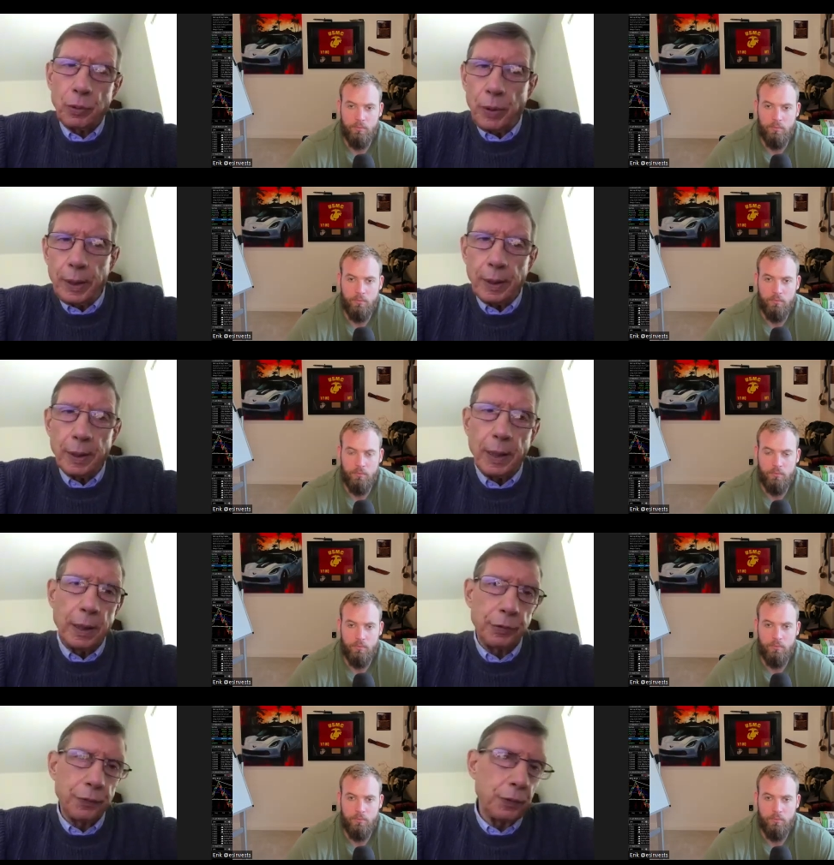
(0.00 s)
Speaker 1: way that last
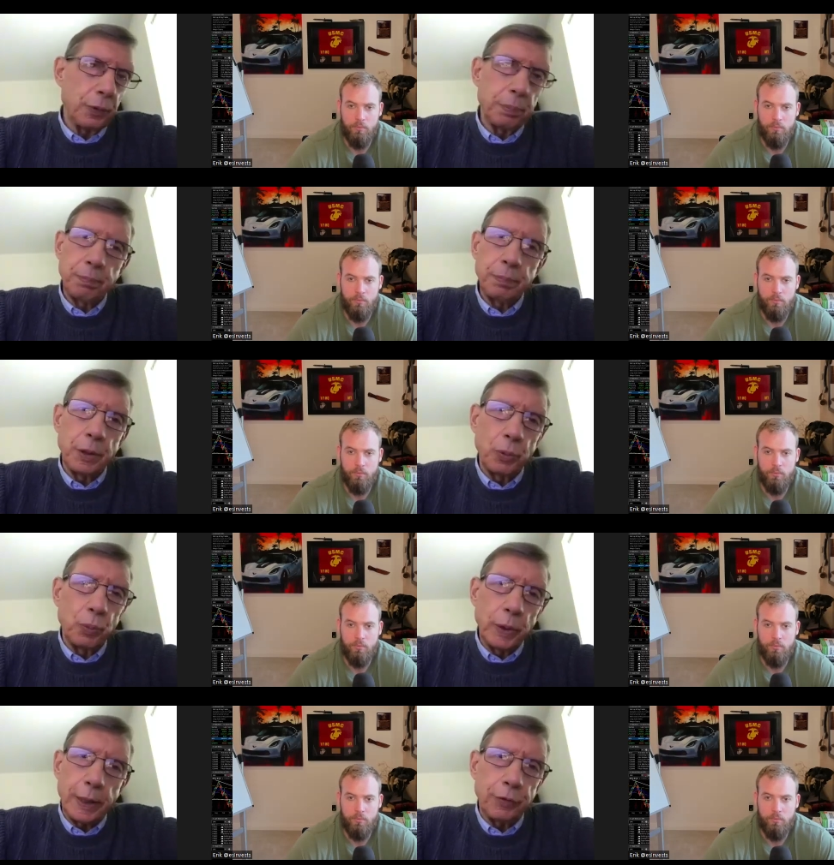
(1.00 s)
for you know
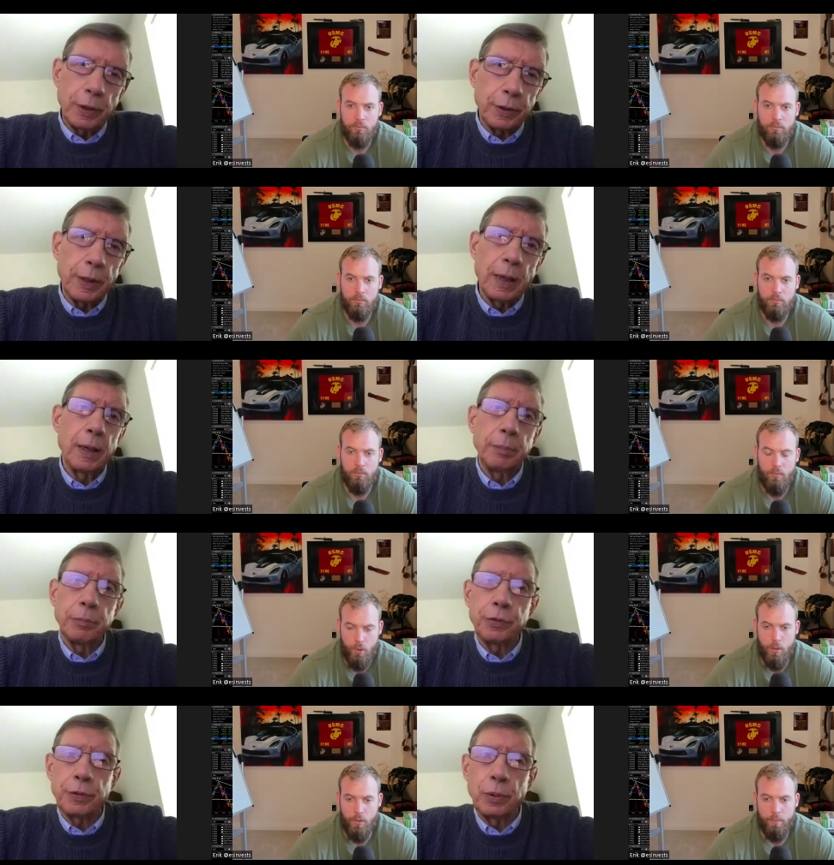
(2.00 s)
weeks at a time.
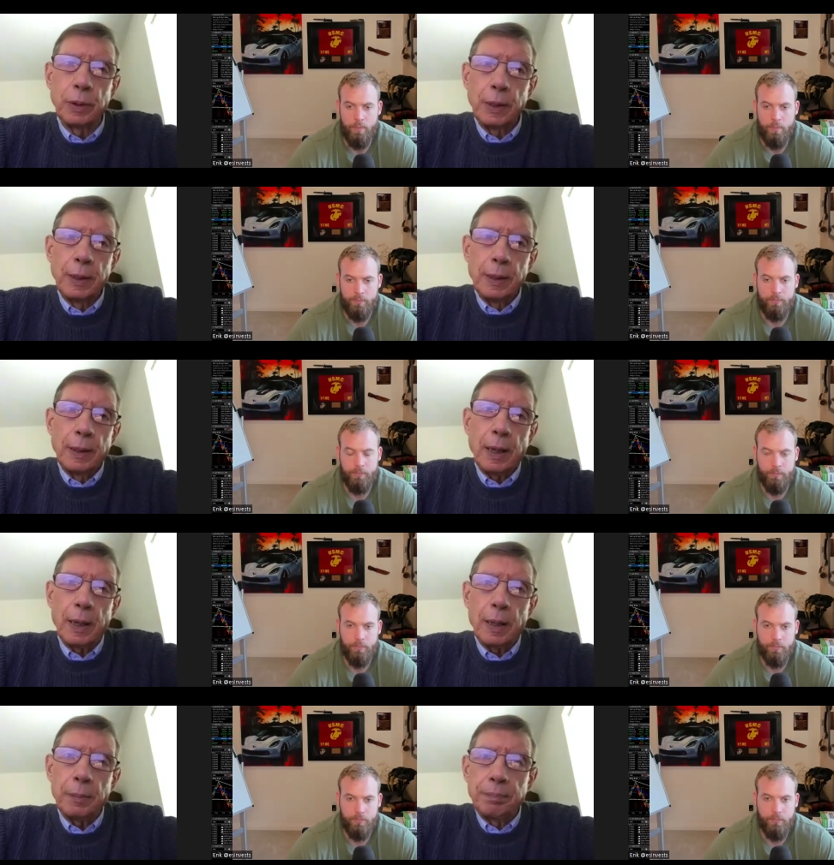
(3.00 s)
So, sure.
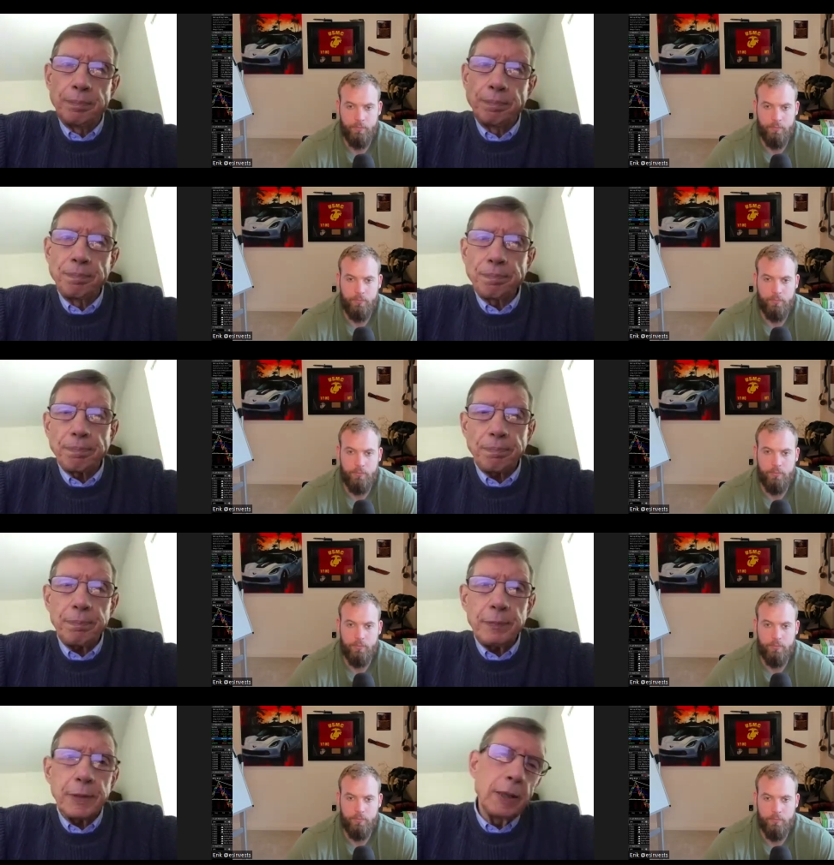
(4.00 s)
um,
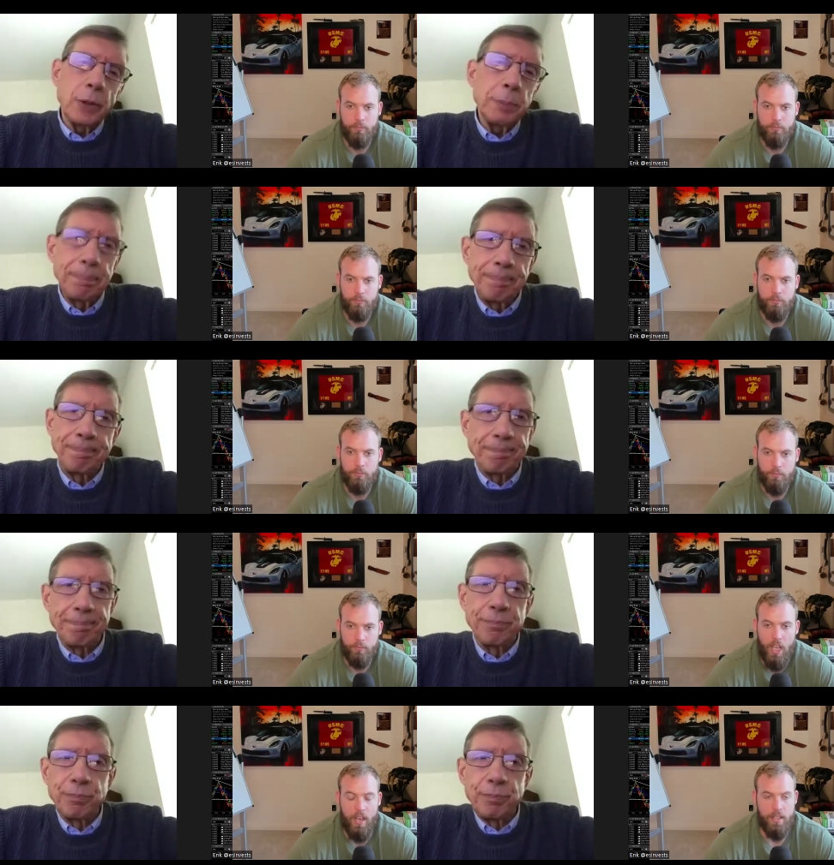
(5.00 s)
anyway.
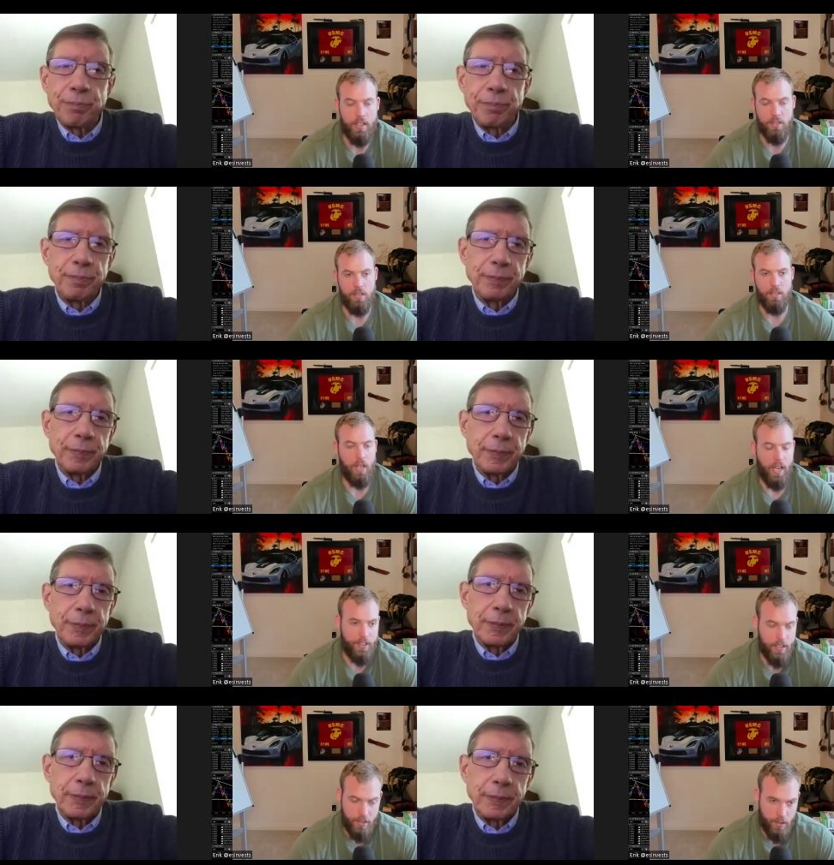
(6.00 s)
Speaker 2: Yeah, it's.
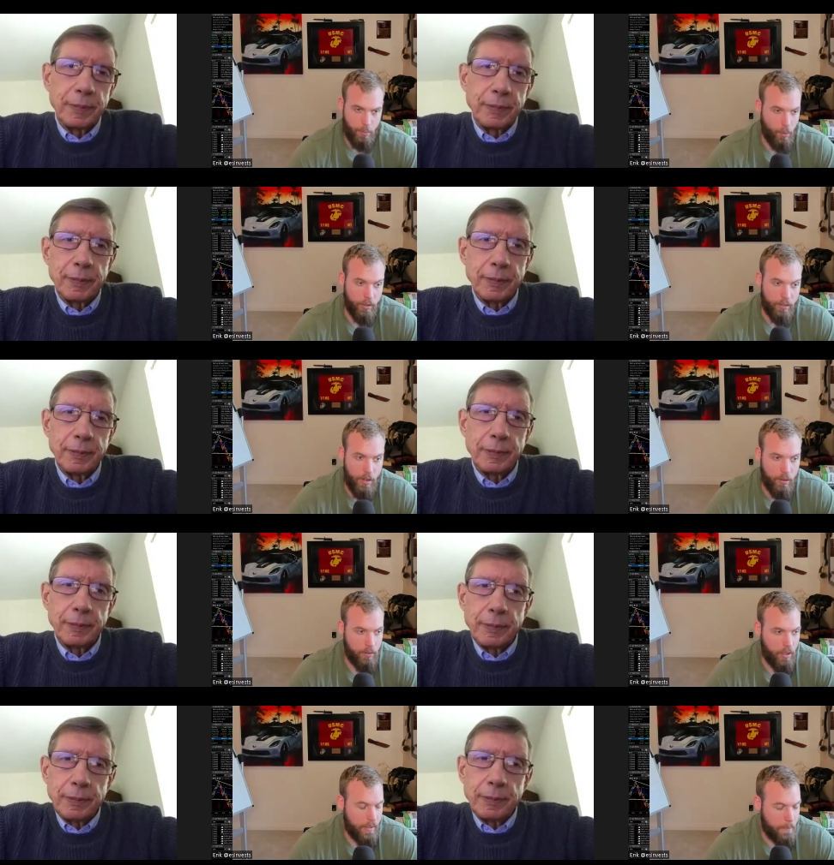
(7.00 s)
I think it's an important
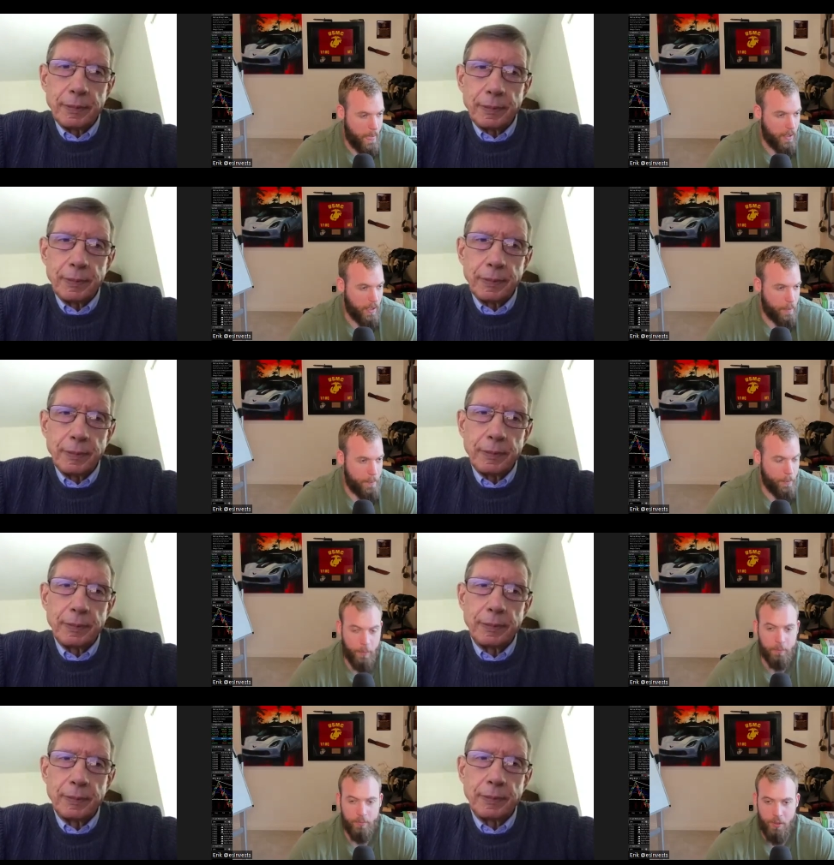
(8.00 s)
note. Uh, a lot of
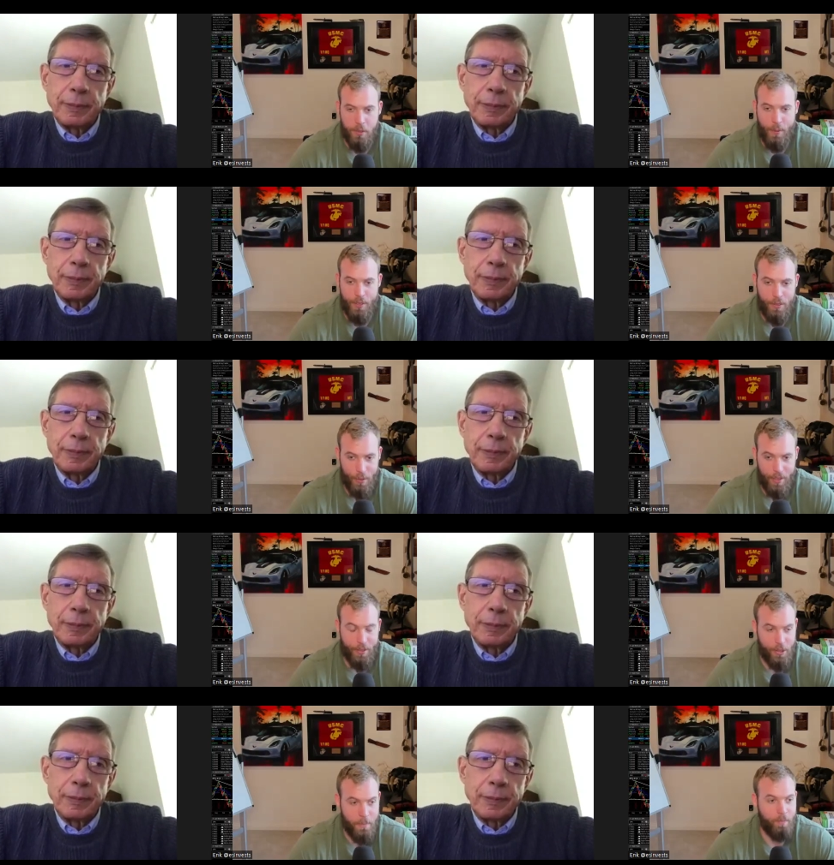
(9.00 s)
people, especially
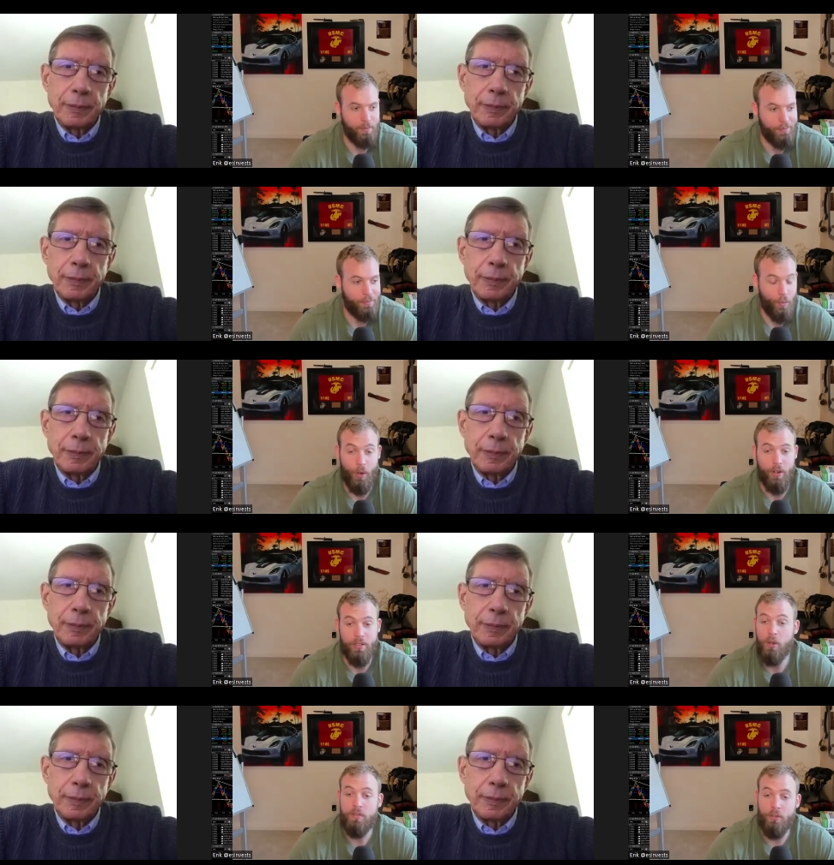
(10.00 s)
traders,
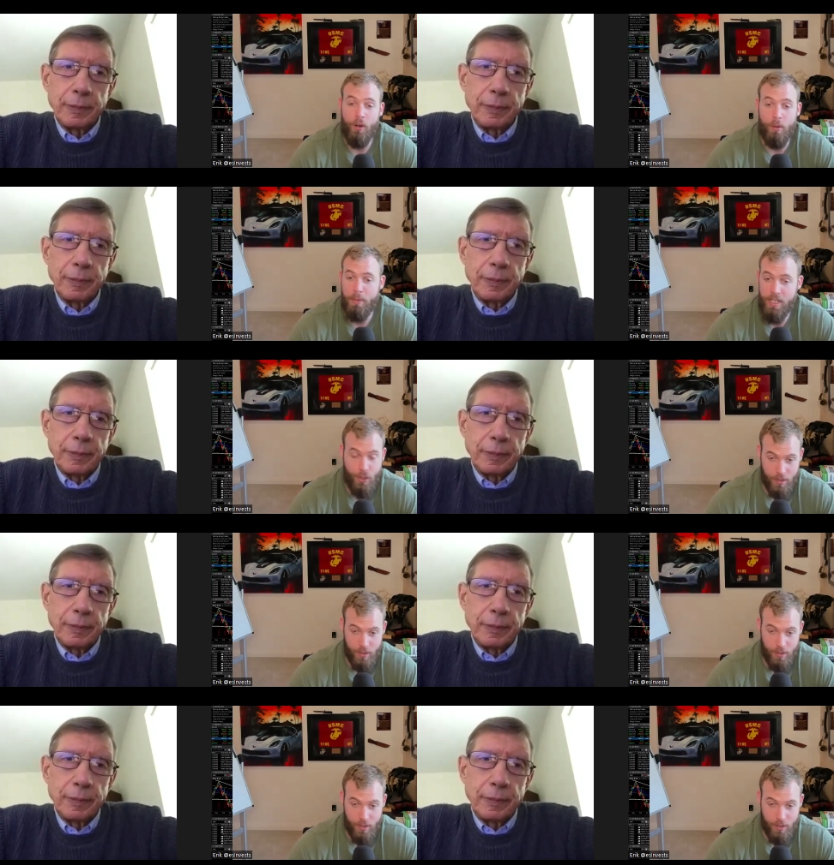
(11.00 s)
we're known for our